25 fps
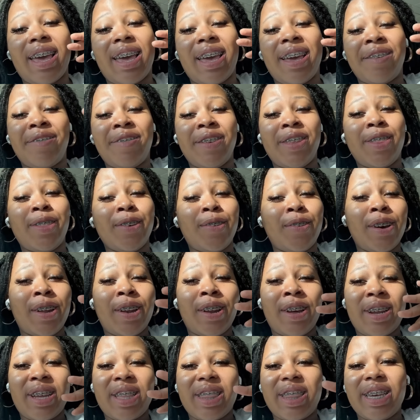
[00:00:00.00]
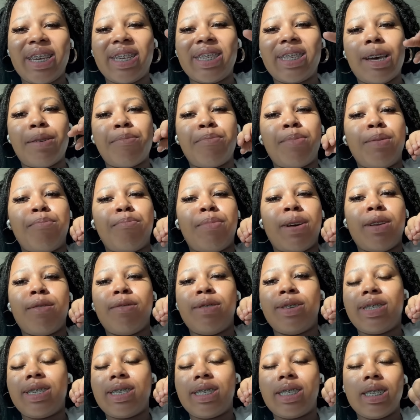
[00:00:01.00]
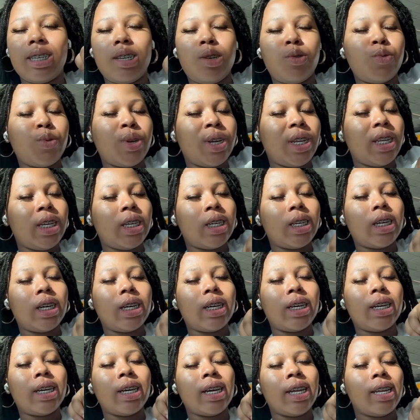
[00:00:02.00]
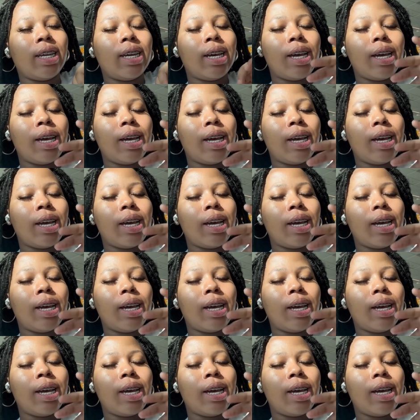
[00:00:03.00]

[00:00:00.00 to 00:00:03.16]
Even though a lot of things happened, but it was still really good.